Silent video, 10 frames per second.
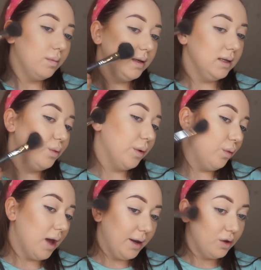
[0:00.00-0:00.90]
I'm
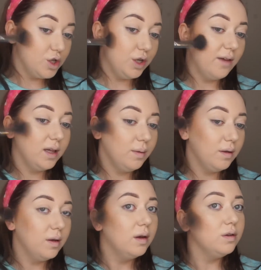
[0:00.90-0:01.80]
not too heavily
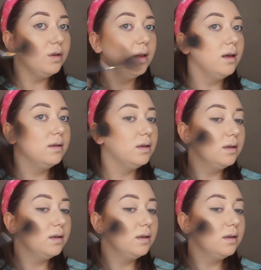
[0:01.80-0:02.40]
doing that.